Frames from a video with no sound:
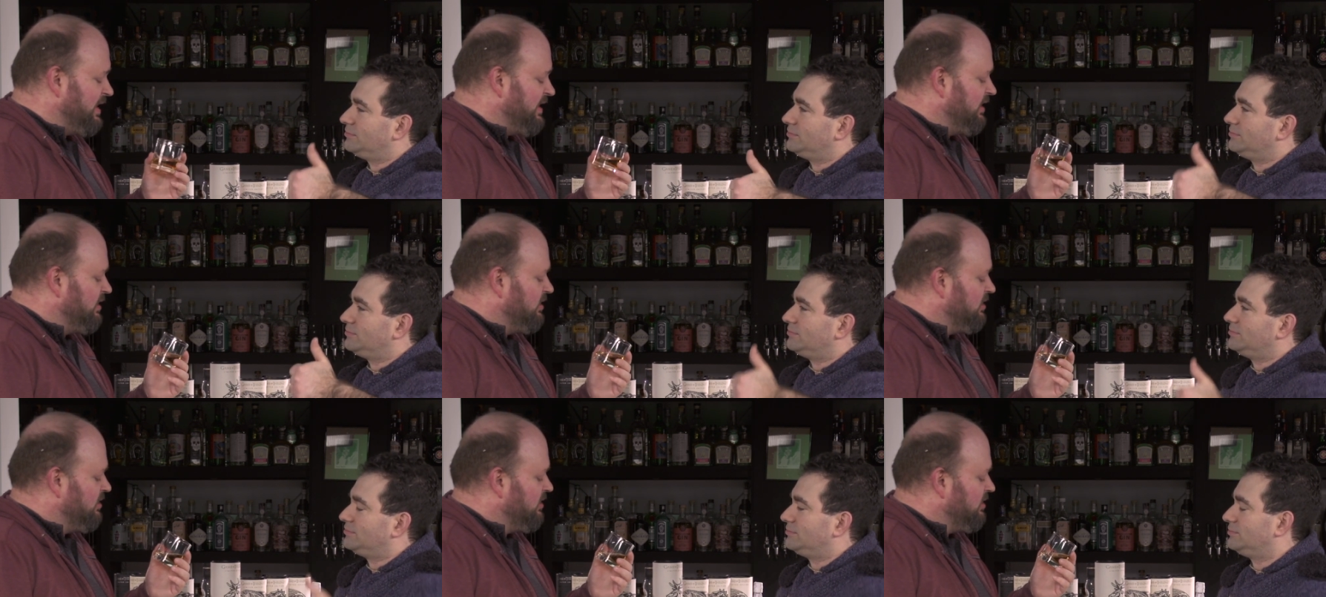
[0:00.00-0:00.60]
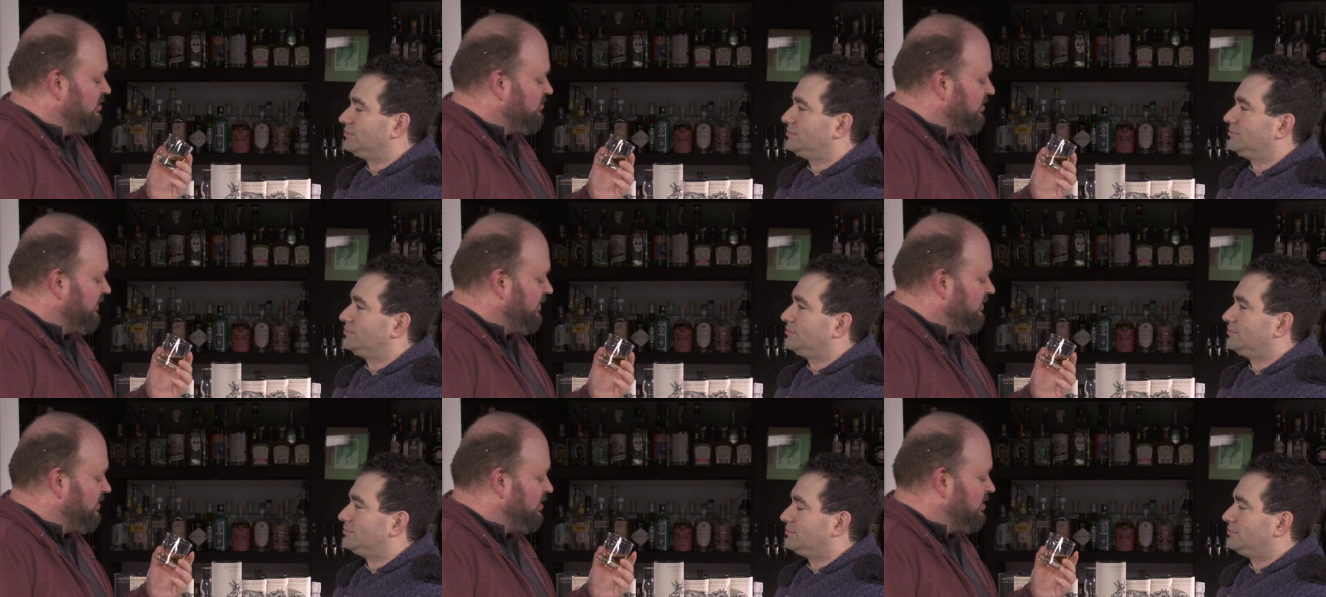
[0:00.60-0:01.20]
Speaker 1: Higher than
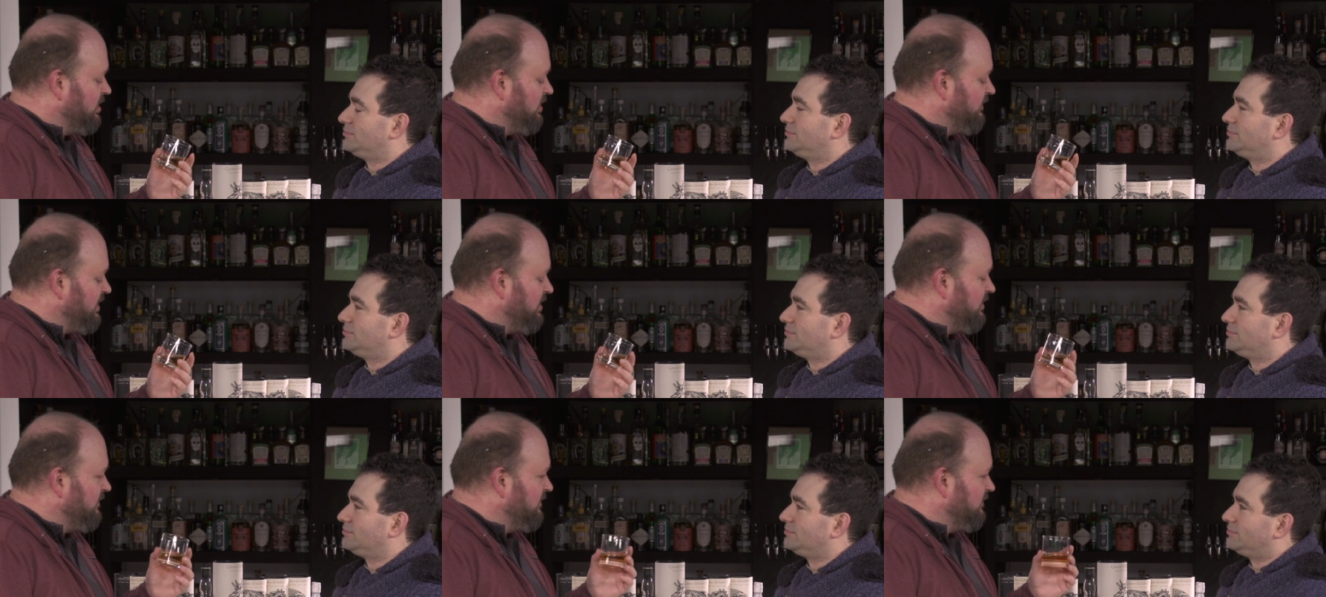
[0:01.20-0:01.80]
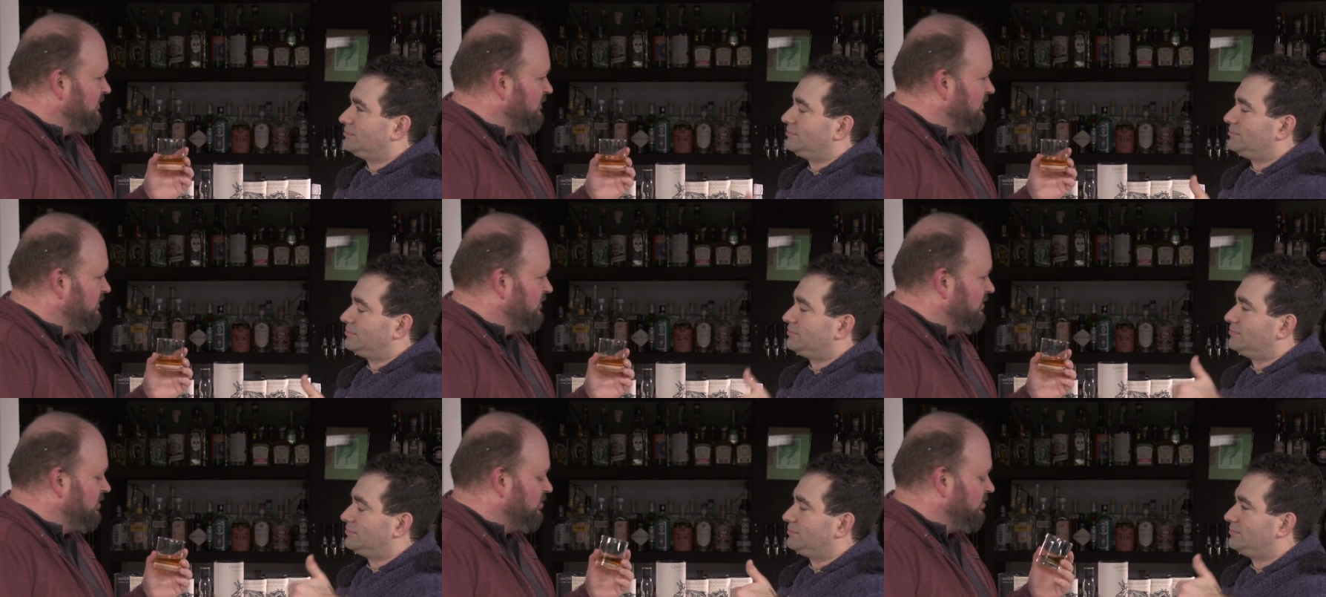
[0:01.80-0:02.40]
25. 35?
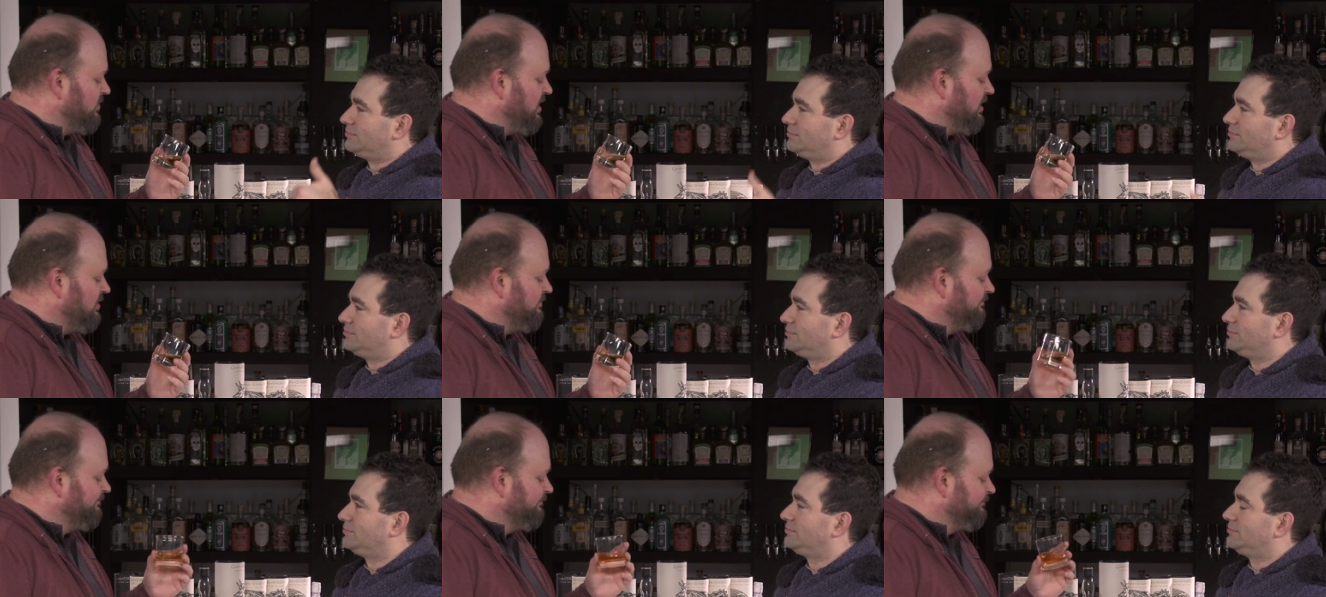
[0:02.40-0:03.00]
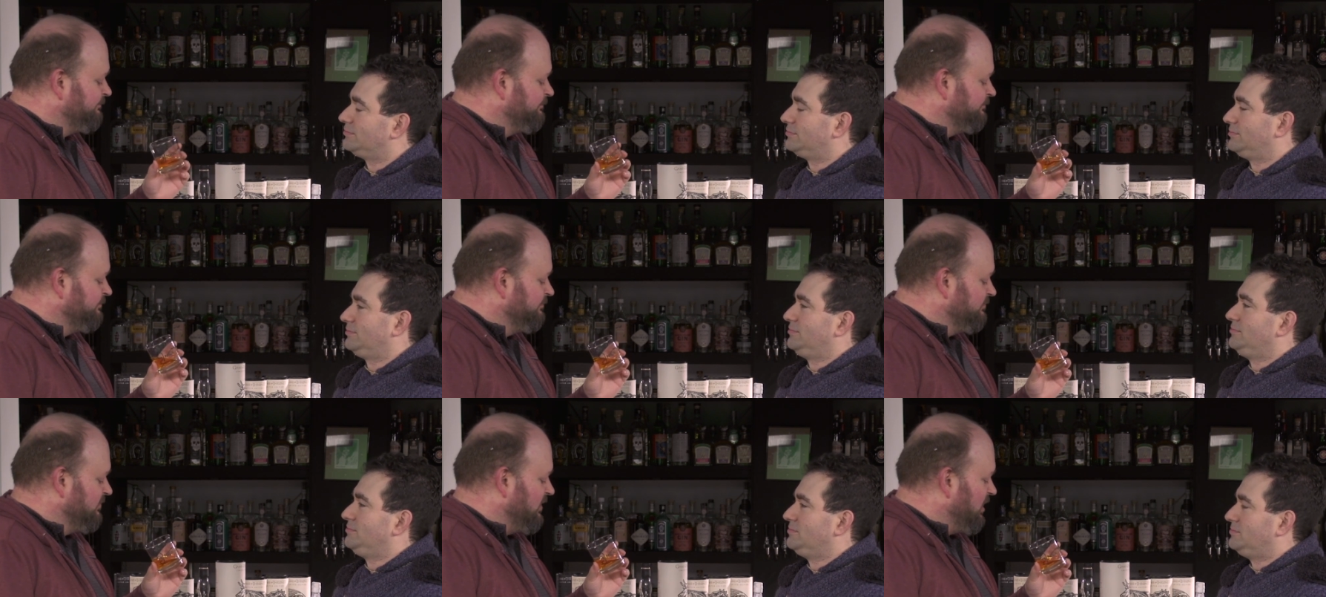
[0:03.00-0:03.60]
Oh man.
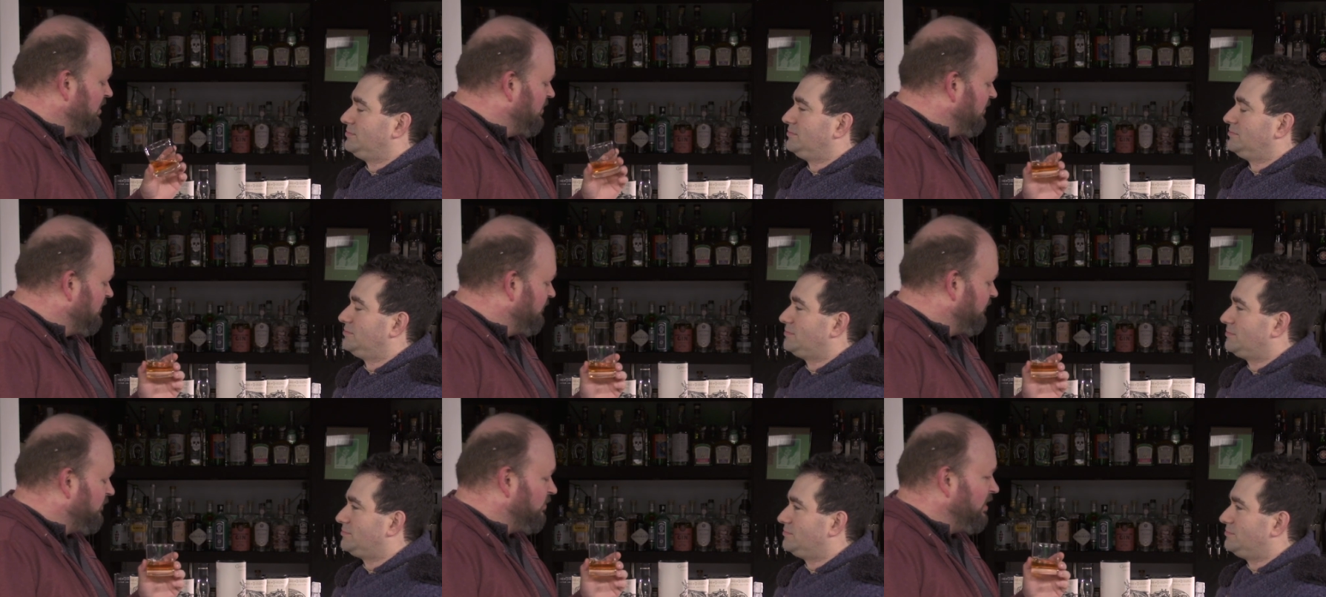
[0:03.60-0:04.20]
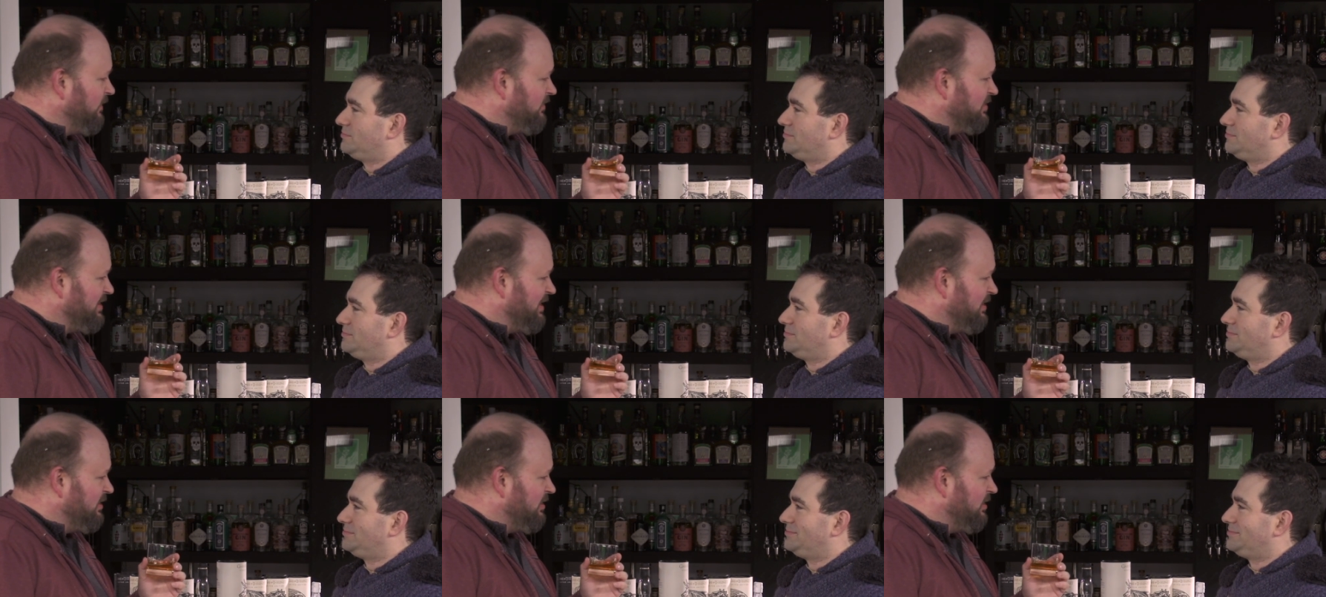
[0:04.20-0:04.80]
40 for
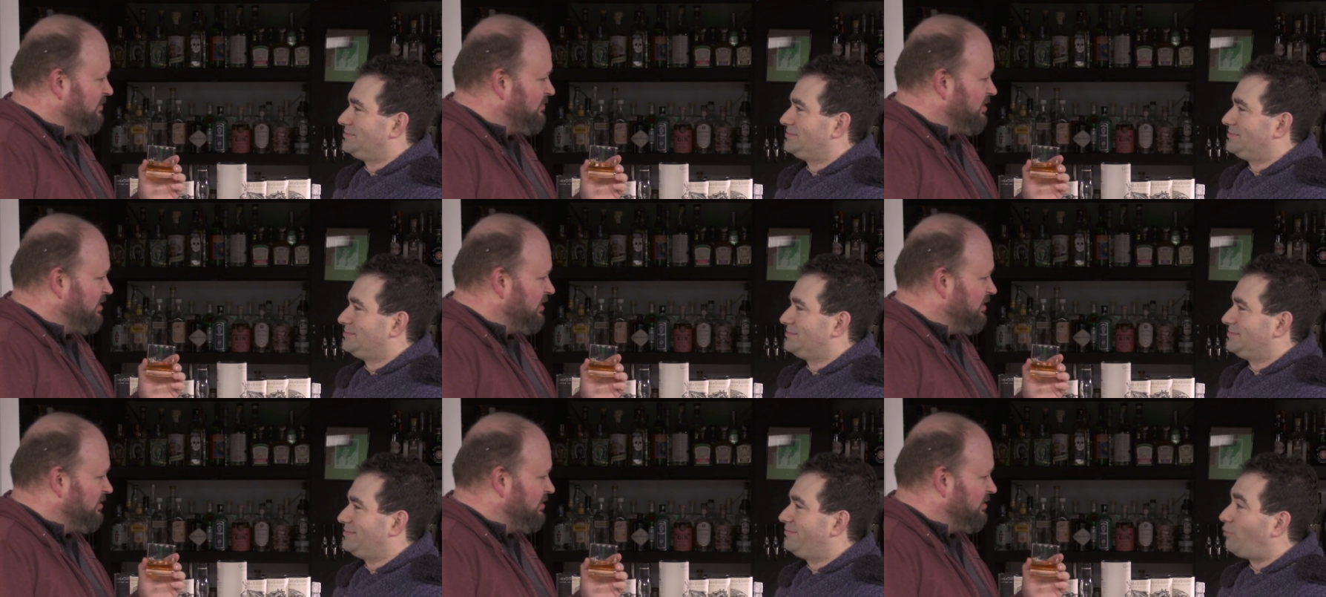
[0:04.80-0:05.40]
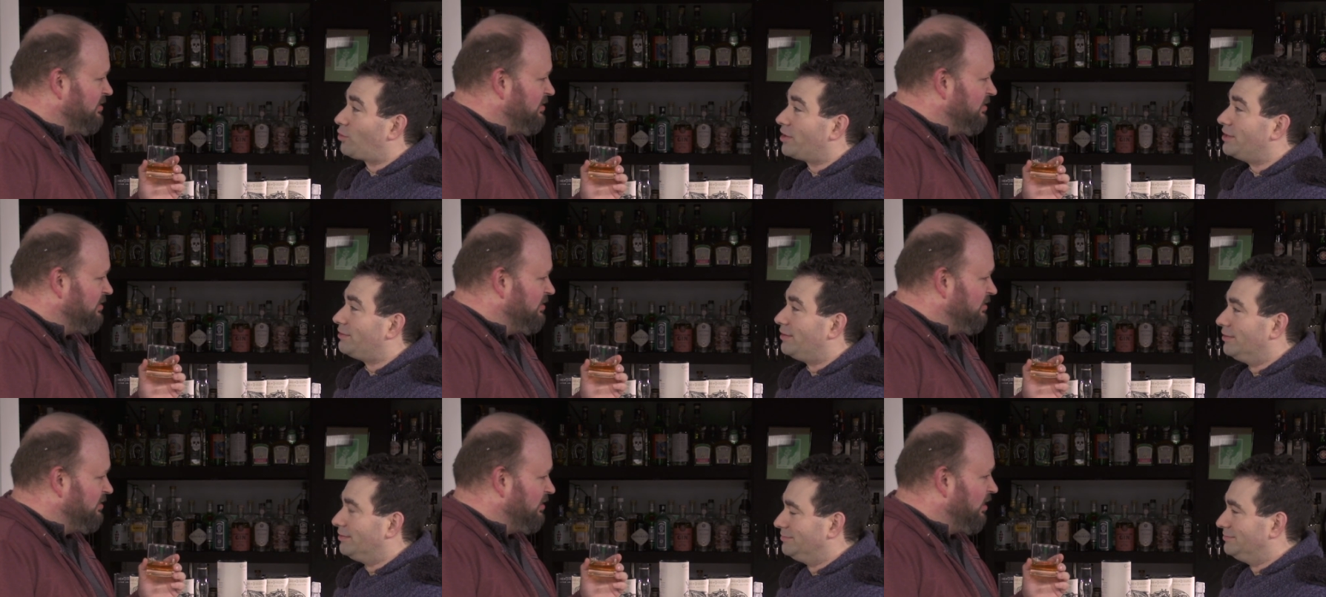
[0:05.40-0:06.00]
secondary market?
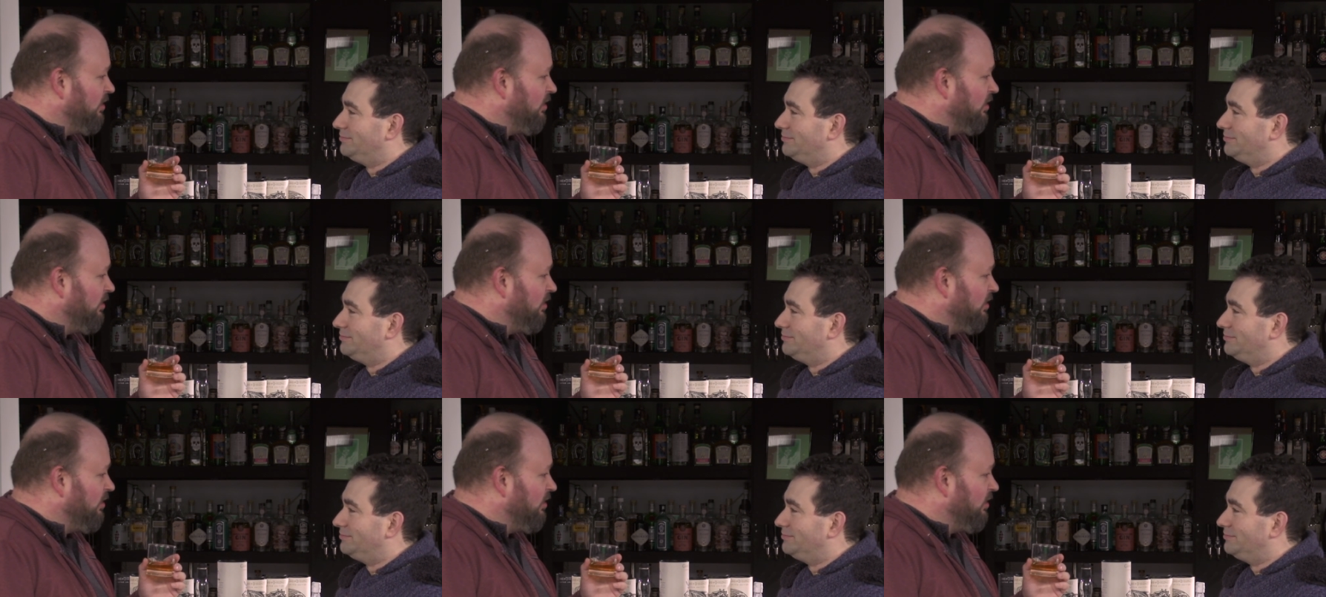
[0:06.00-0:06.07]
Speaker 2: 400.